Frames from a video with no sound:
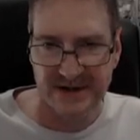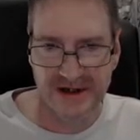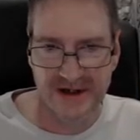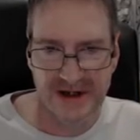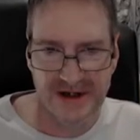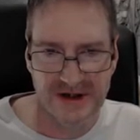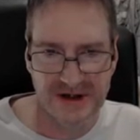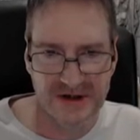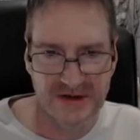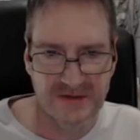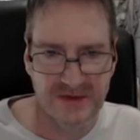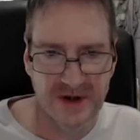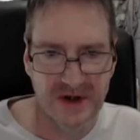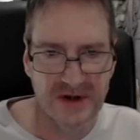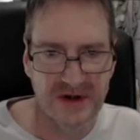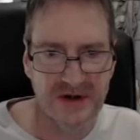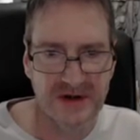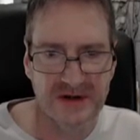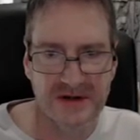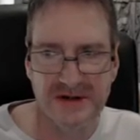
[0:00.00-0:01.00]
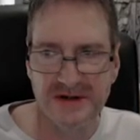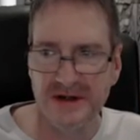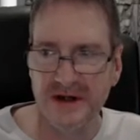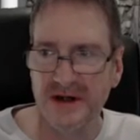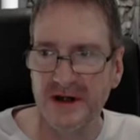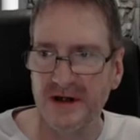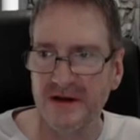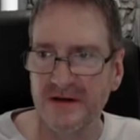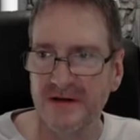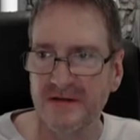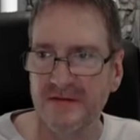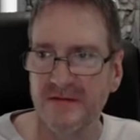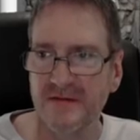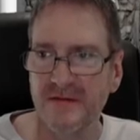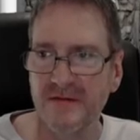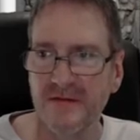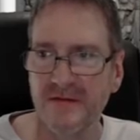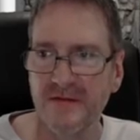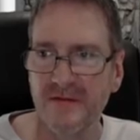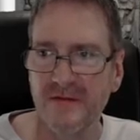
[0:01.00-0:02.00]
isolation mode. Uh,
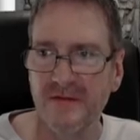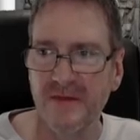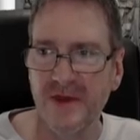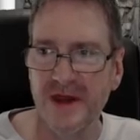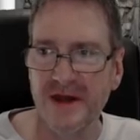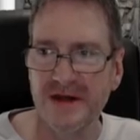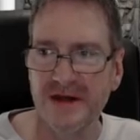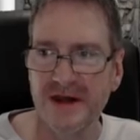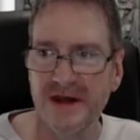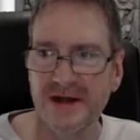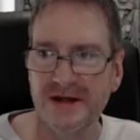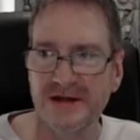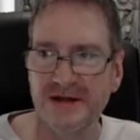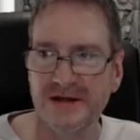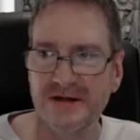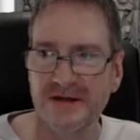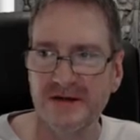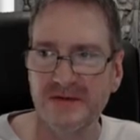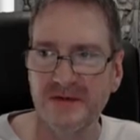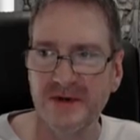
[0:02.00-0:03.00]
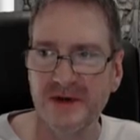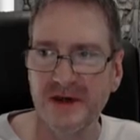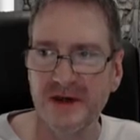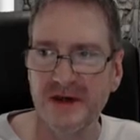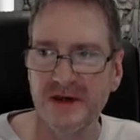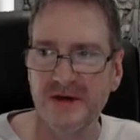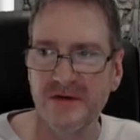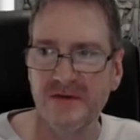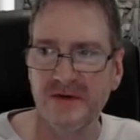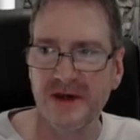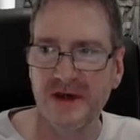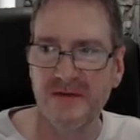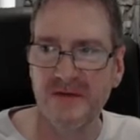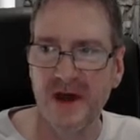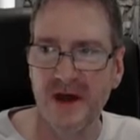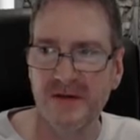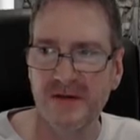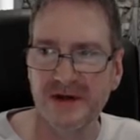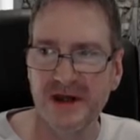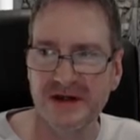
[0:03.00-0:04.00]
they need to be U V
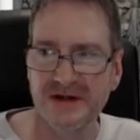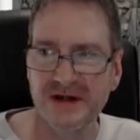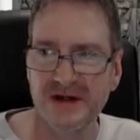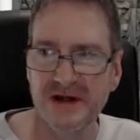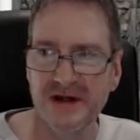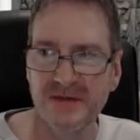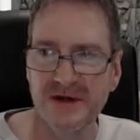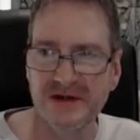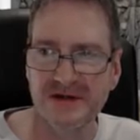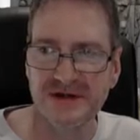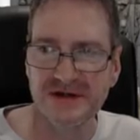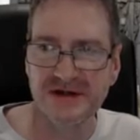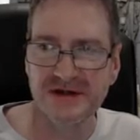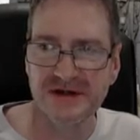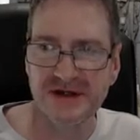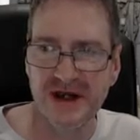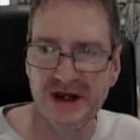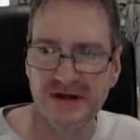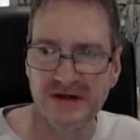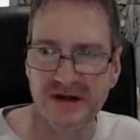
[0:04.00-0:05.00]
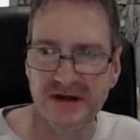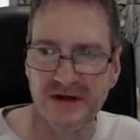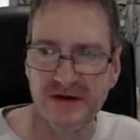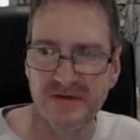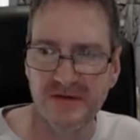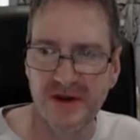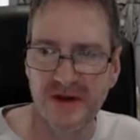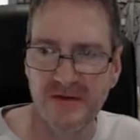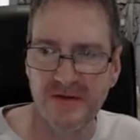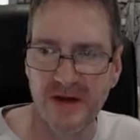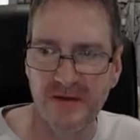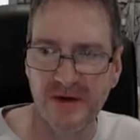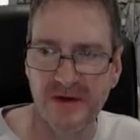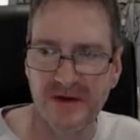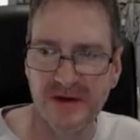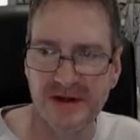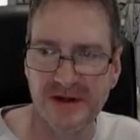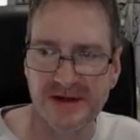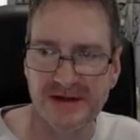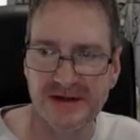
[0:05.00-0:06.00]
mapped. Actually, let me just check the U V map
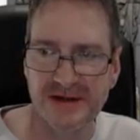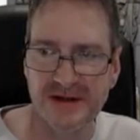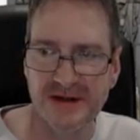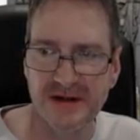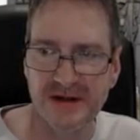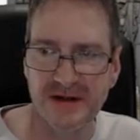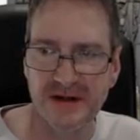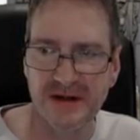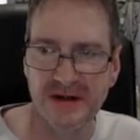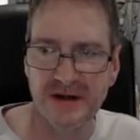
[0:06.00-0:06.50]
on this.